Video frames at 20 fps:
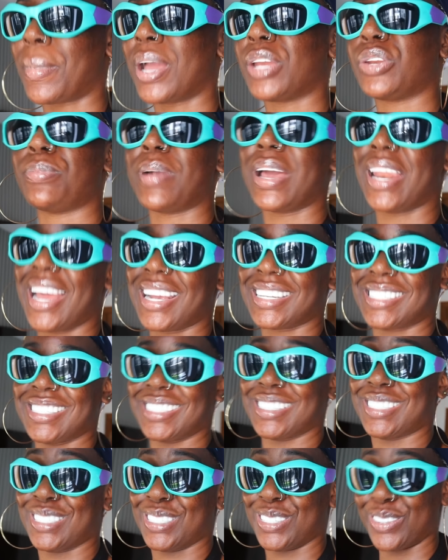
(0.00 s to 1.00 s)
I might do my
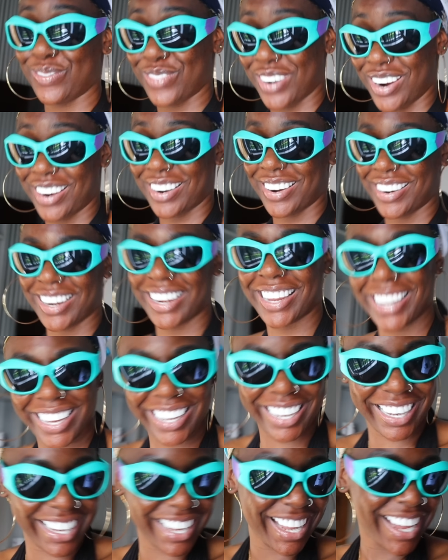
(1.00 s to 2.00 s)
lashes tomorrow.
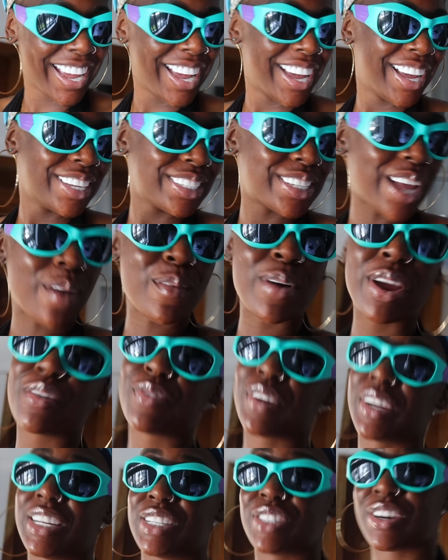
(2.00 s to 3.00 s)
So I'm waiting
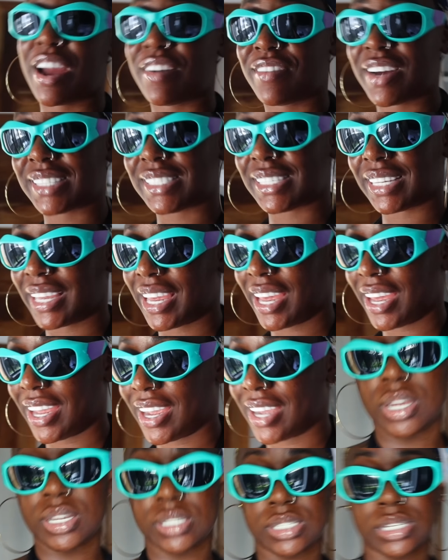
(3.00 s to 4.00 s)
for the driver to get
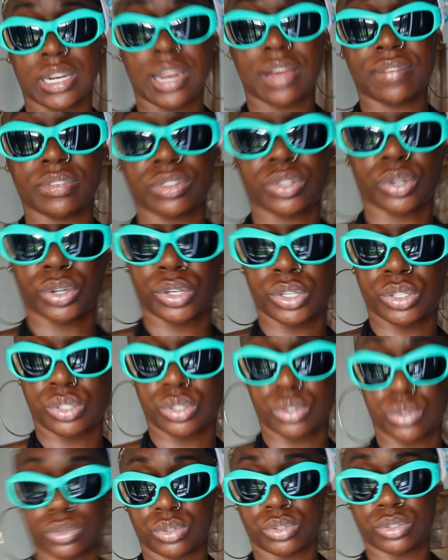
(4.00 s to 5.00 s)
It's
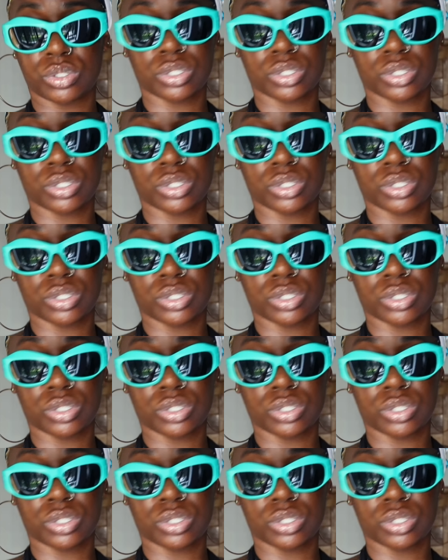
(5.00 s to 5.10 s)
11:32.